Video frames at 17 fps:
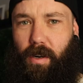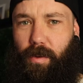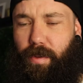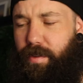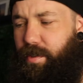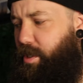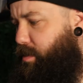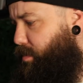Alright,
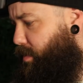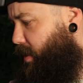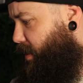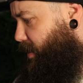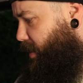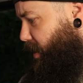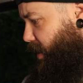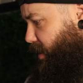well I just
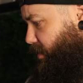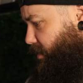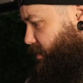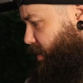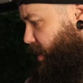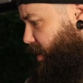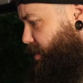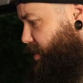plugged it in
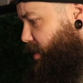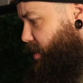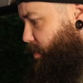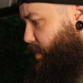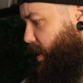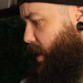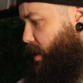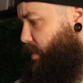and it's
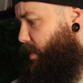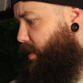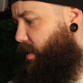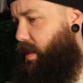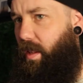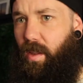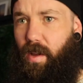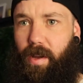into power
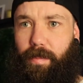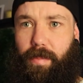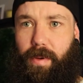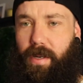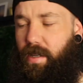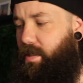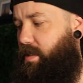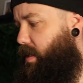and the light
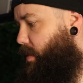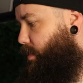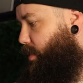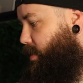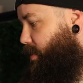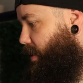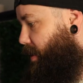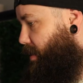button has come
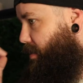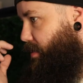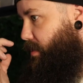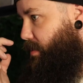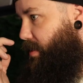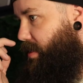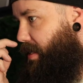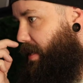on, so that's a
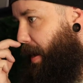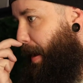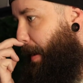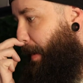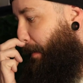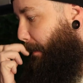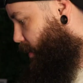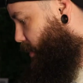good
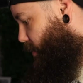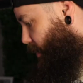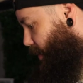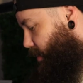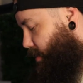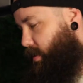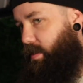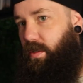start. Now I
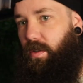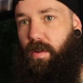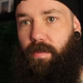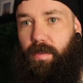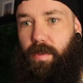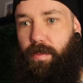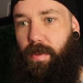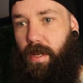guess it's
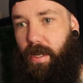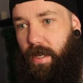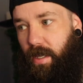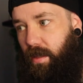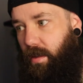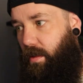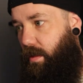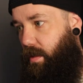time to plug
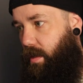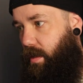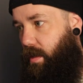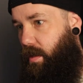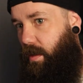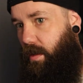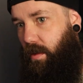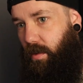in
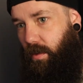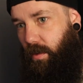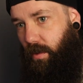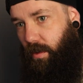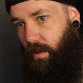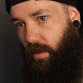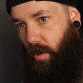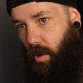the
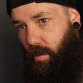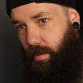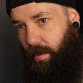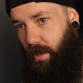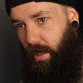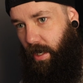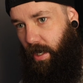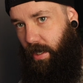
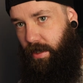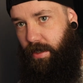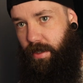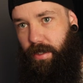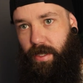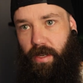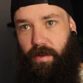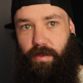Chromecast
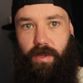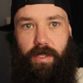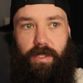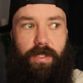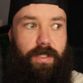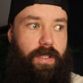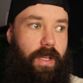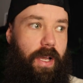and see if we
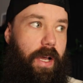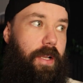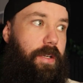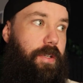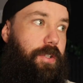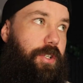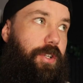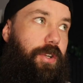can just start
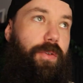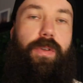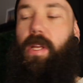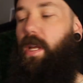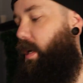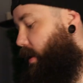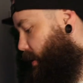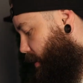
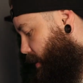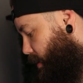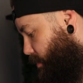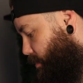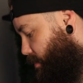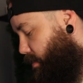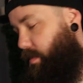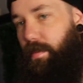shooting.
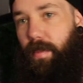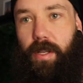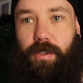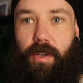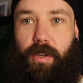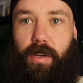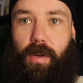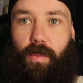I
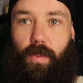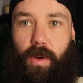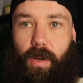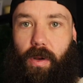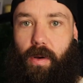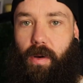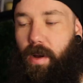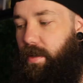don't know
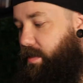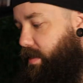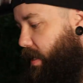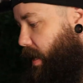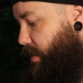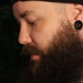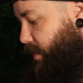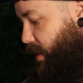what height
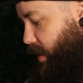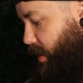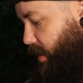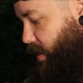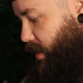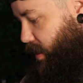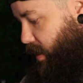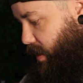to have it at,